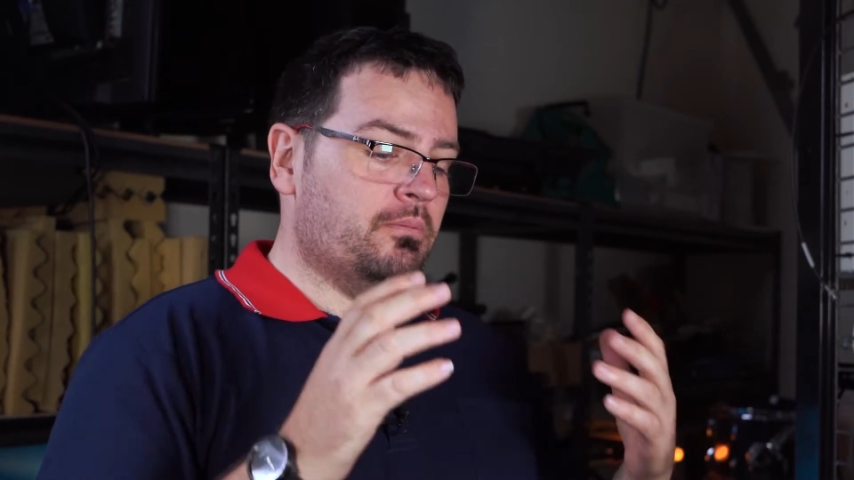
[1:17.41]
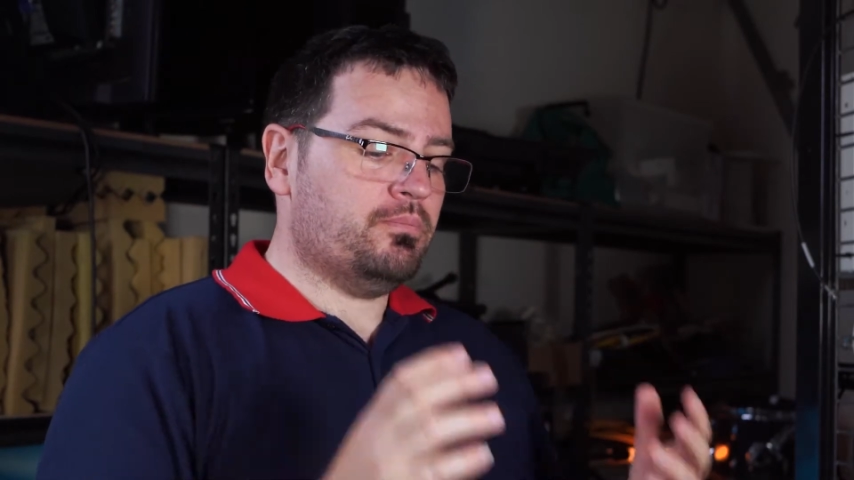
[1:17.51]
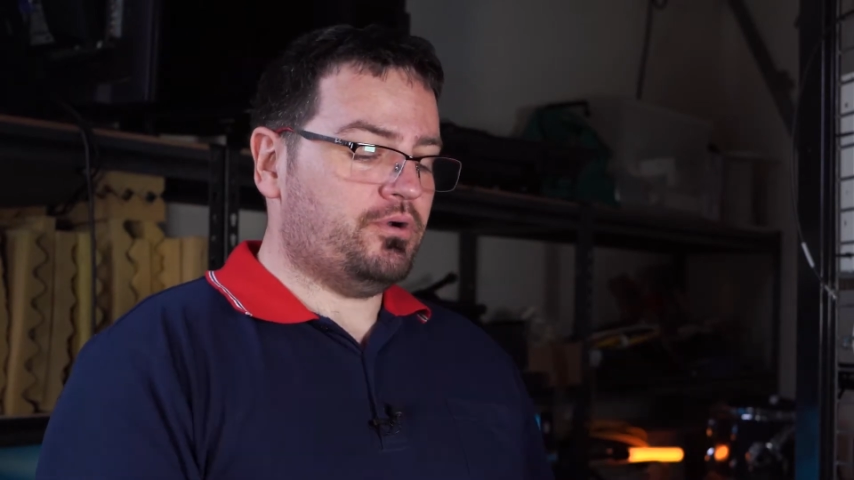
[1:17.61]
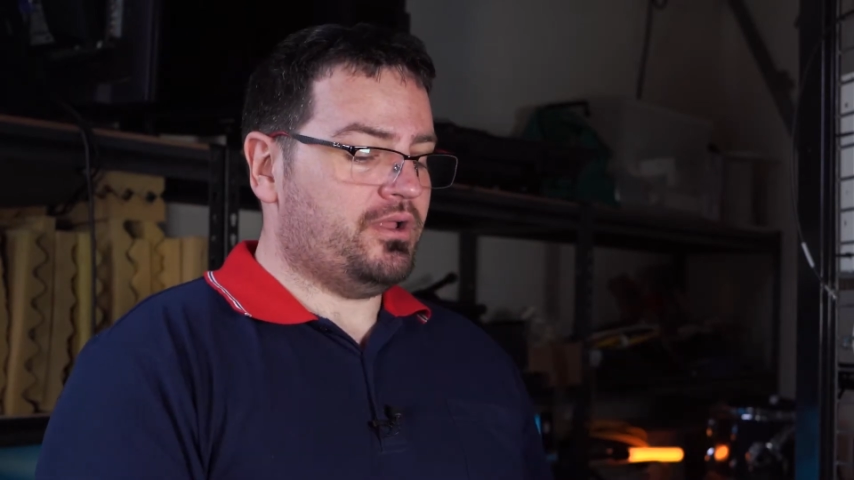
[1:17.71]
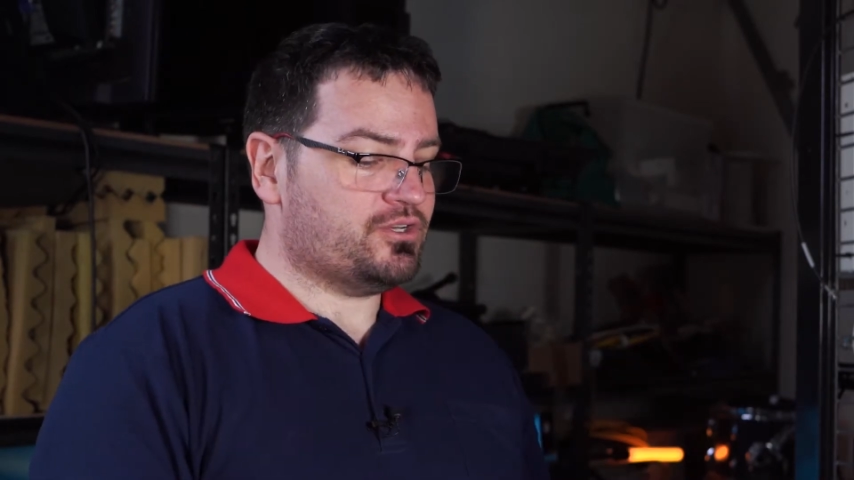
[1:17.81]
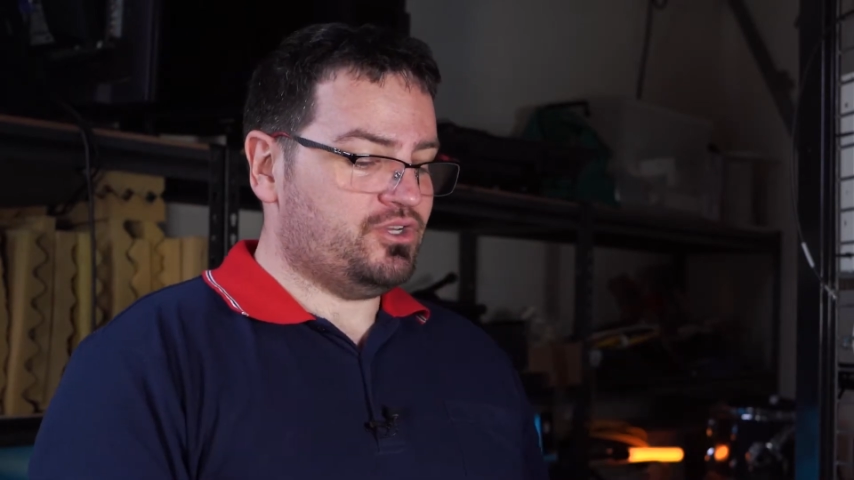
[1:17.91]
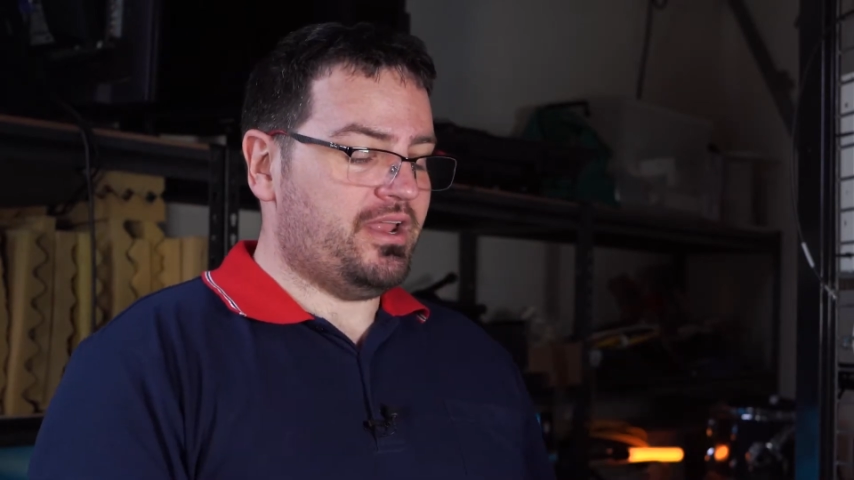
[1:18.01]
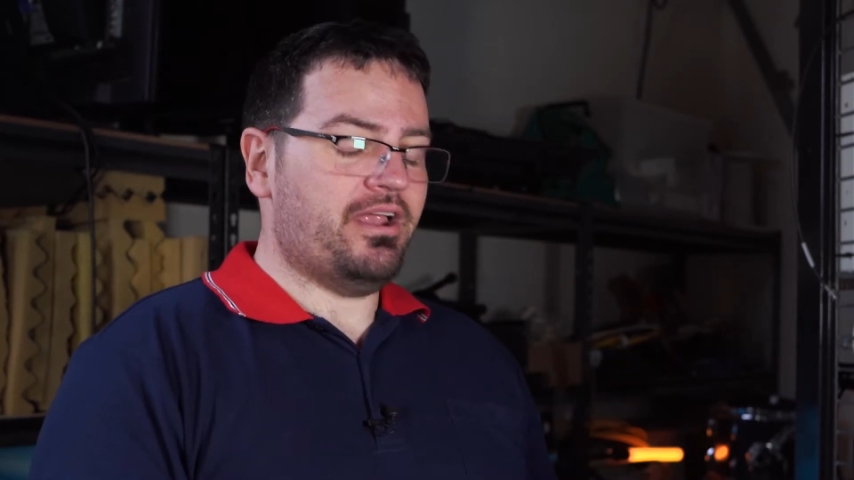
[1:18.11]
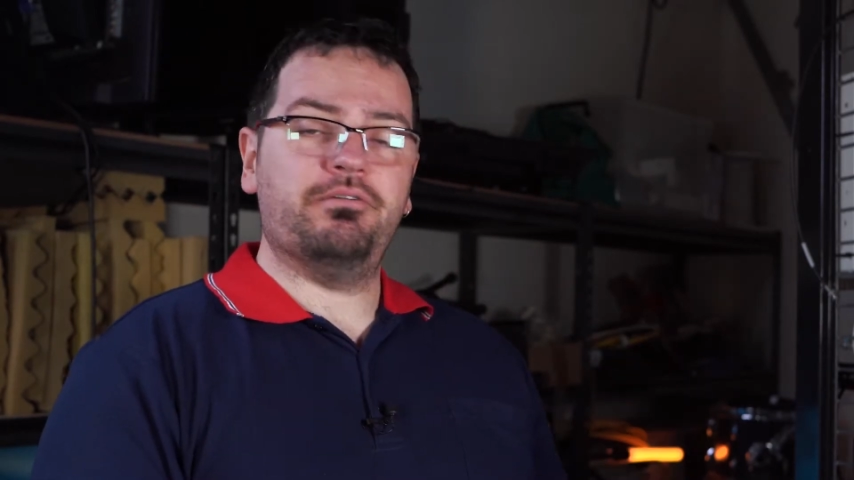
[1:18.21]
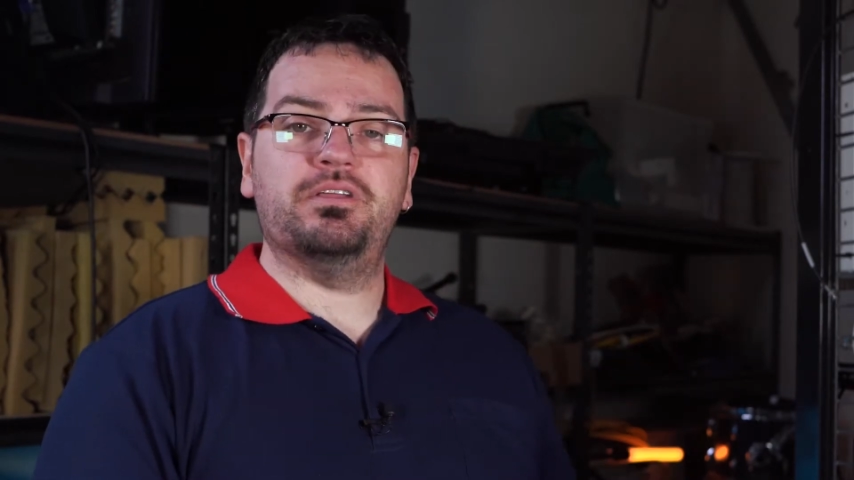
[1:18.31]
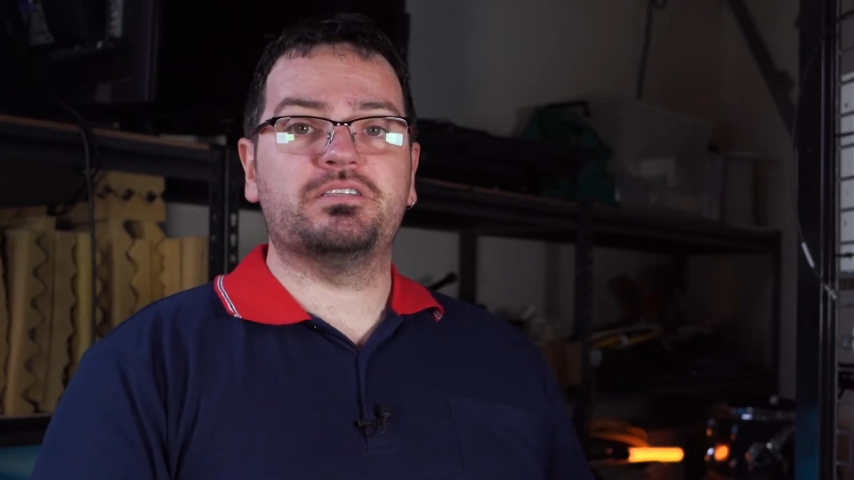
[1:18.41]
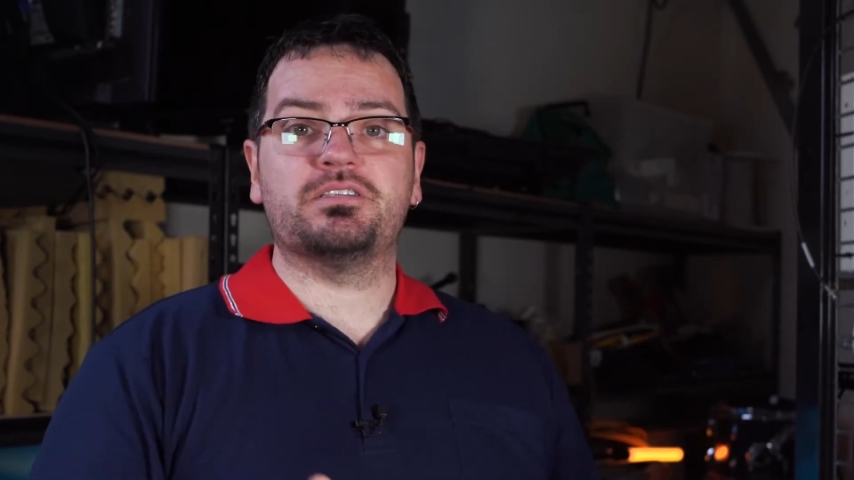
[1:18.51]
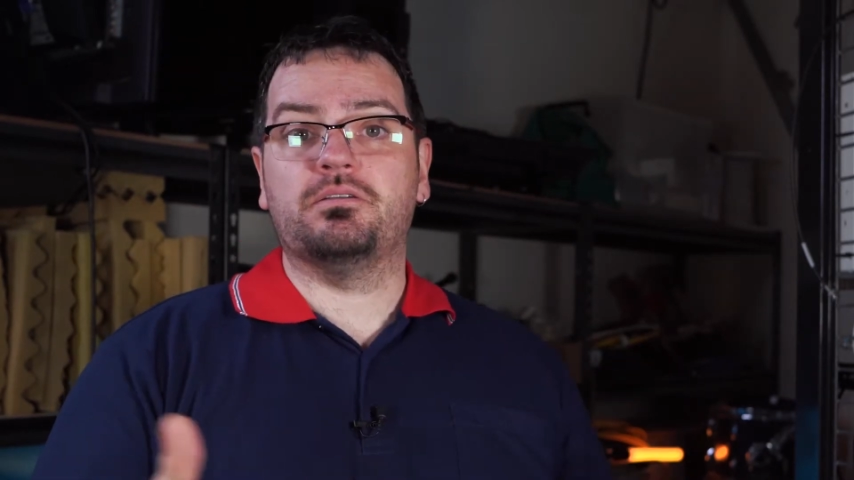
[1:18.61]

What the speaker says: production errors.